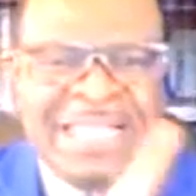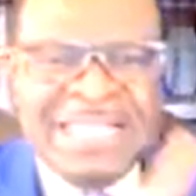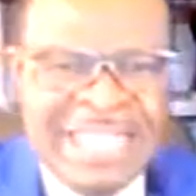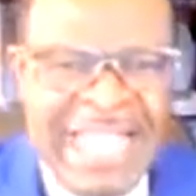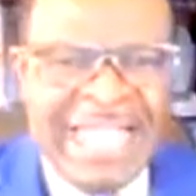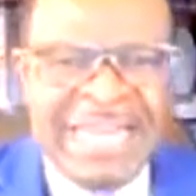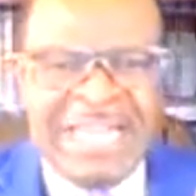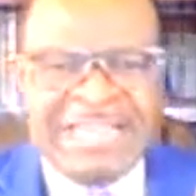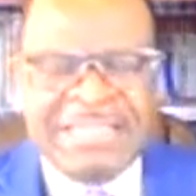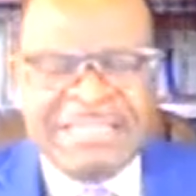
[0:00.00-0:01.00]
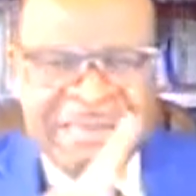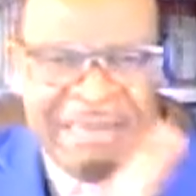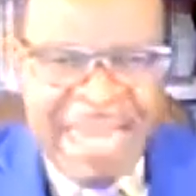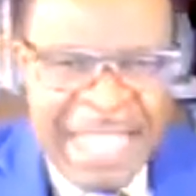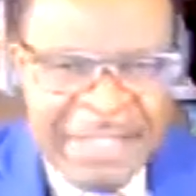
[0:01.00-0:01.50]
Tiredness,
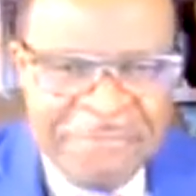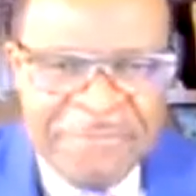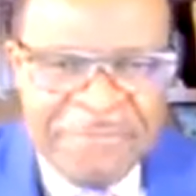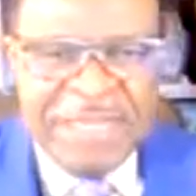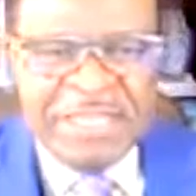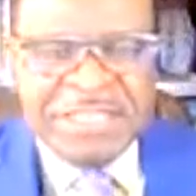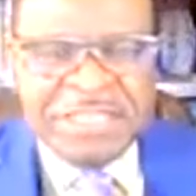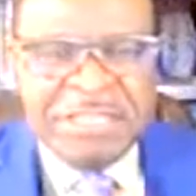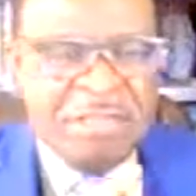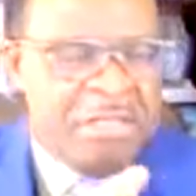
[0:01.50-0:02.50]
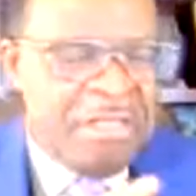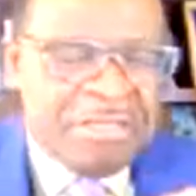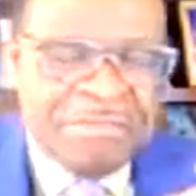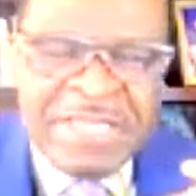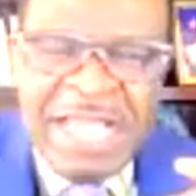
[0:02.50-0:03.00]
lack of energy,
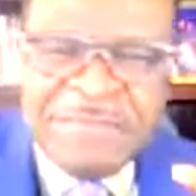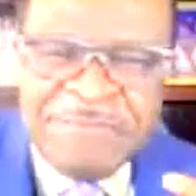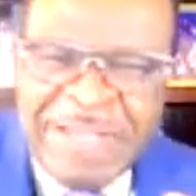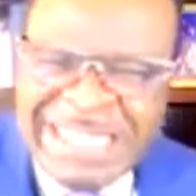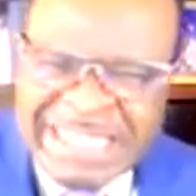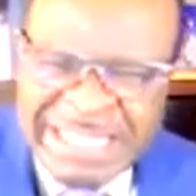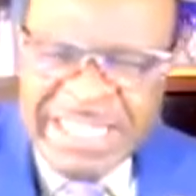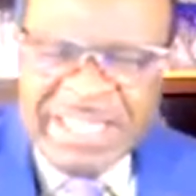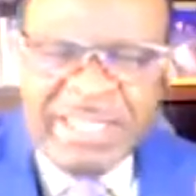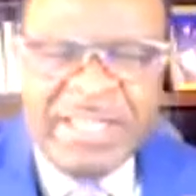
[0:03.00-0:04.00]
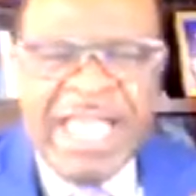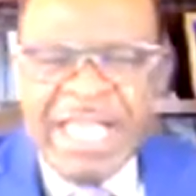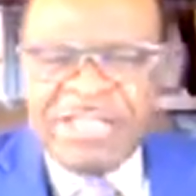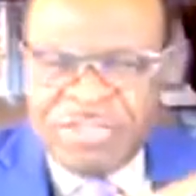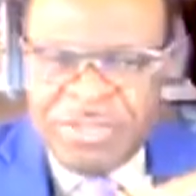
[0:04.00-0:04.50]
sometimes fatigue,
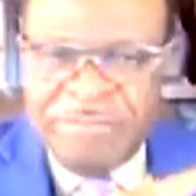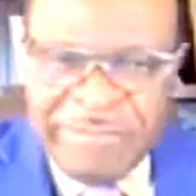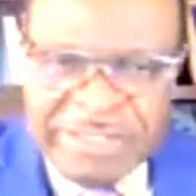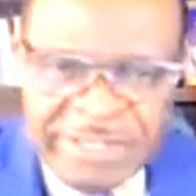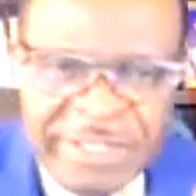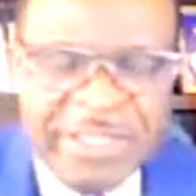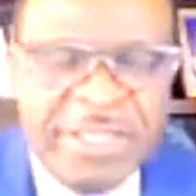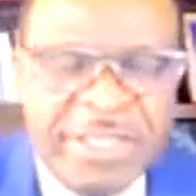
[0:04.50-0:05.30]
extreme fatigue,